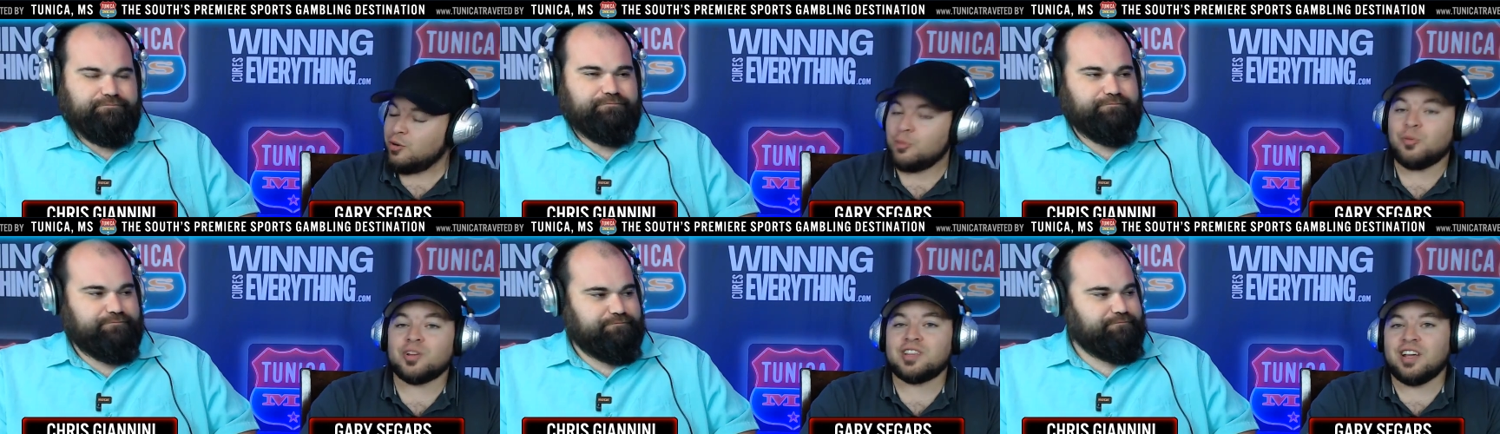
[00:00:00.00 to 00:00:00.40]

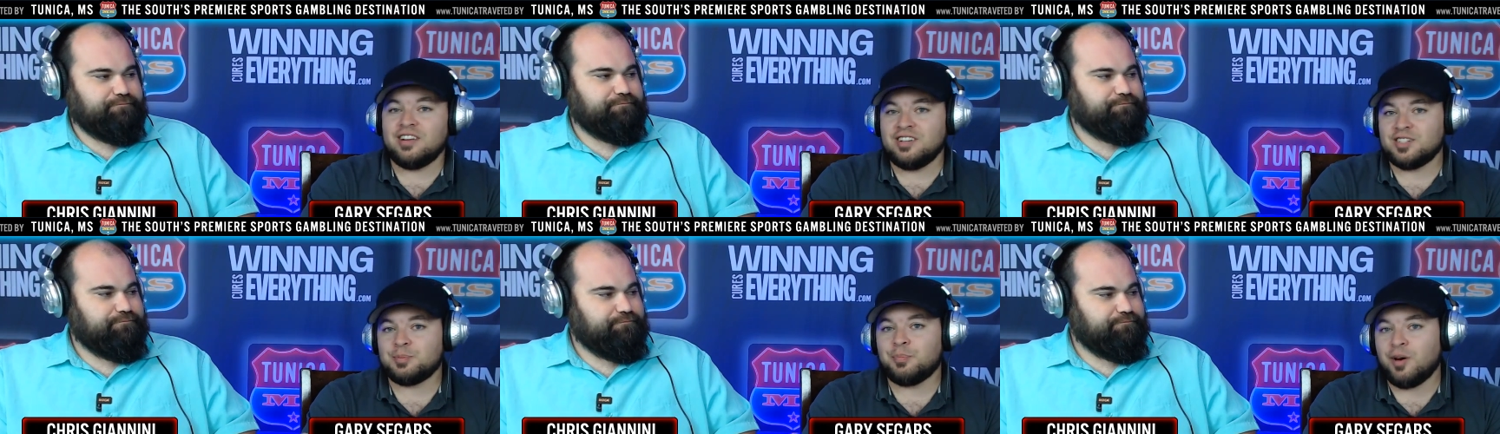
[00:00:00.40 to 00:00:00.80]
Speaker 1: And what that
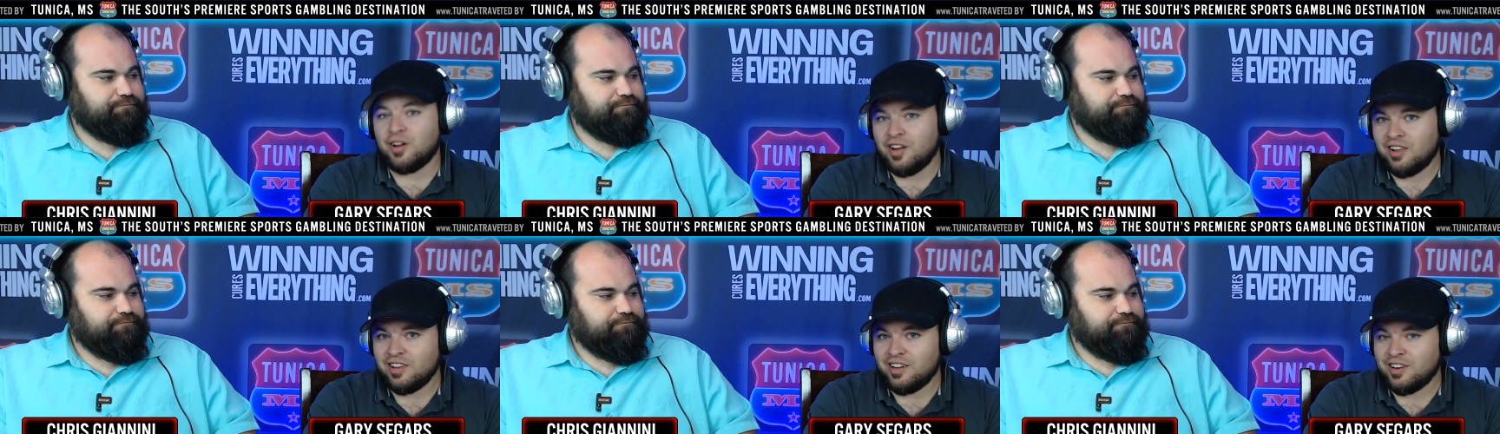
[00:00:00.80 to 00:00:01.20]
is, Bud
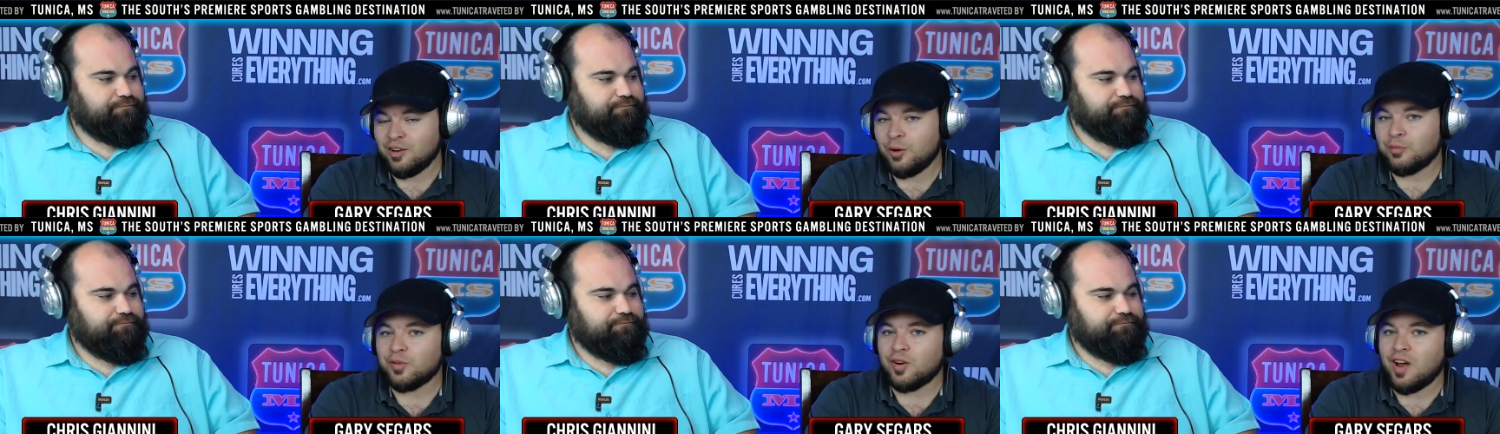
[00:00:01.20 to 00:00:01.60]
Elliott
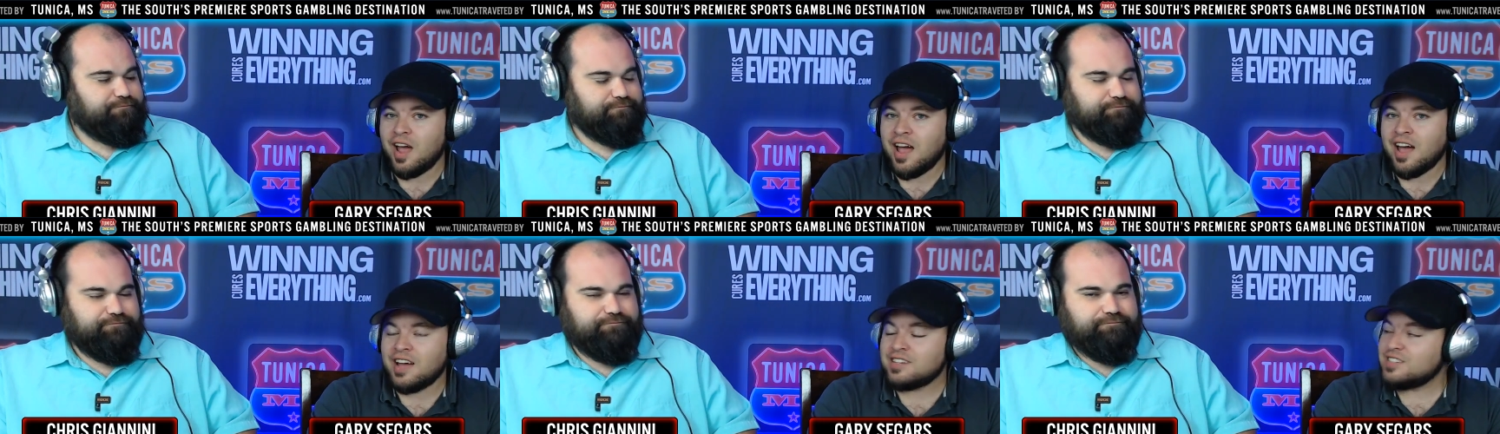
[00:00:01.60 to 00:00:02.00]
over
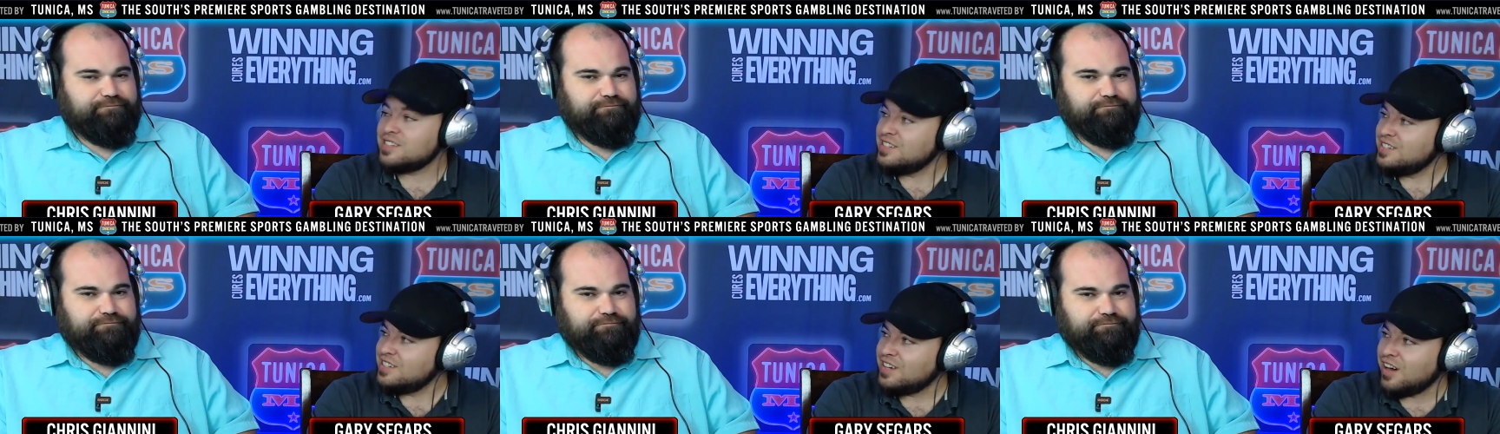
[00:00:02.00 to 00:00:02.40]
at
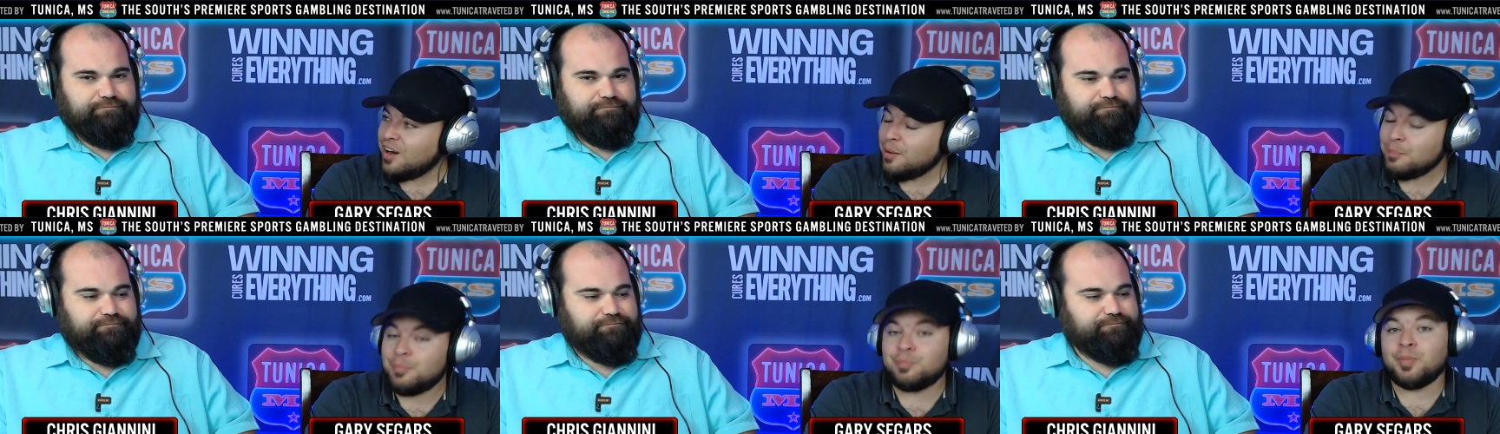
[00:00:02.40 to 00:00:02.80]

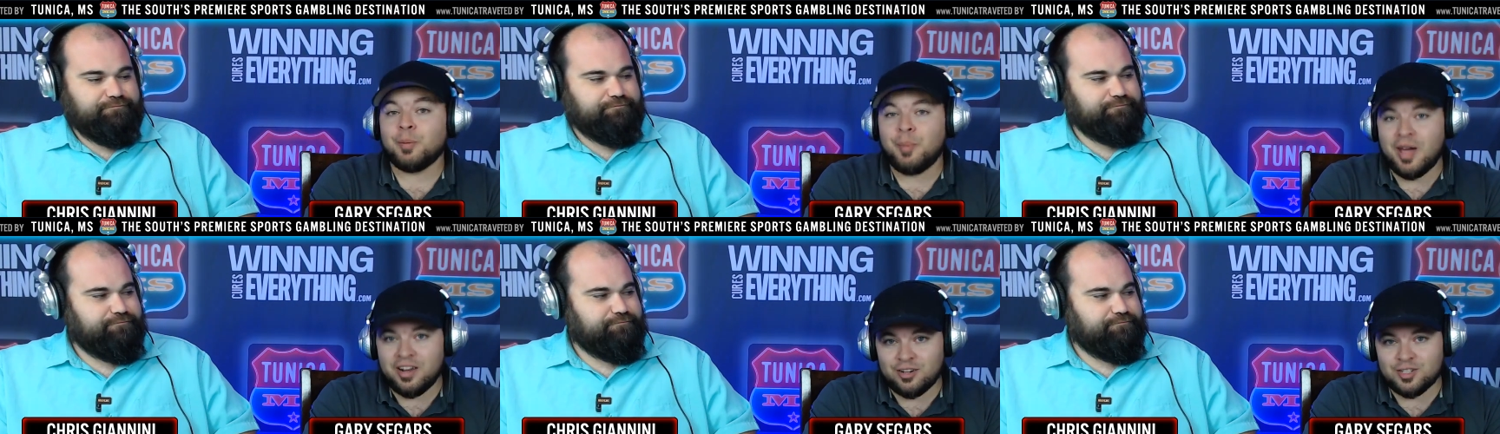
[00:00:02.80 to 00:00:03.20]
the
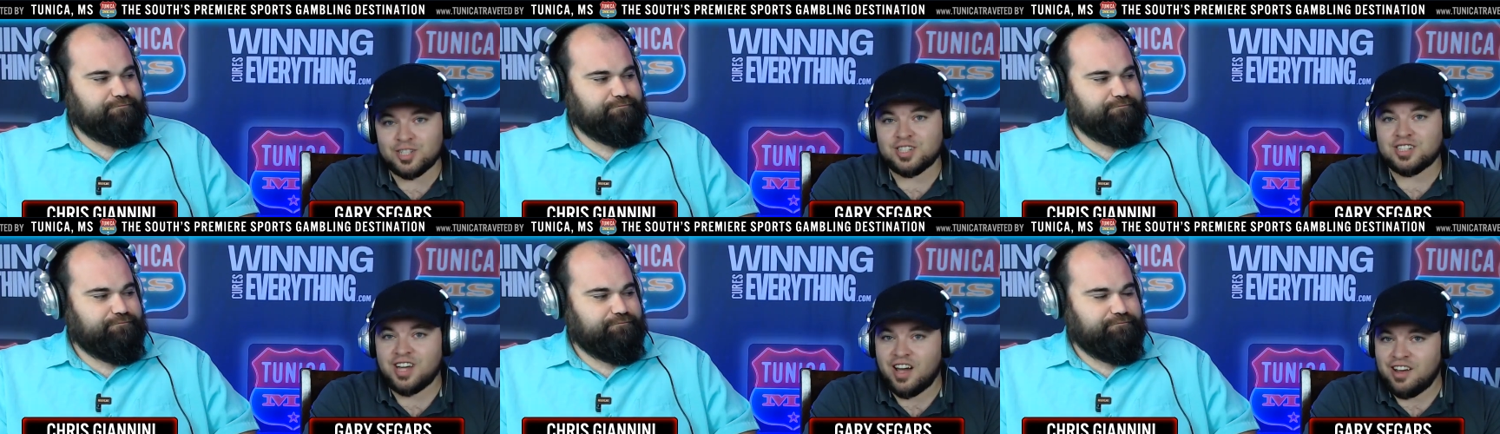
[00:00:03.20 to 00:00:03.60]
Banner
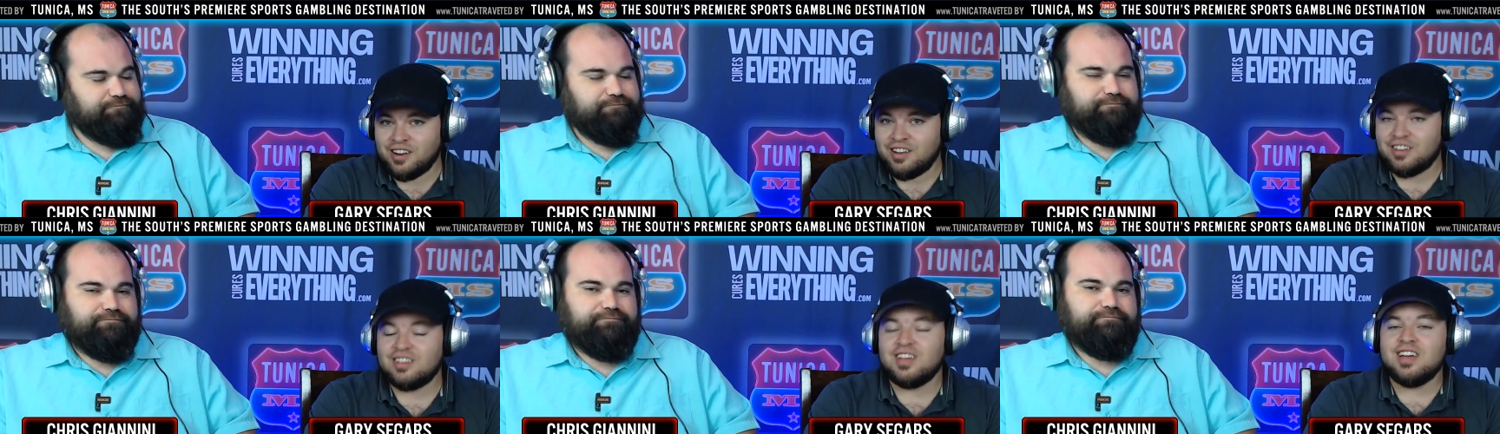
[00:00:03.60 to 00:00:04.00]
Society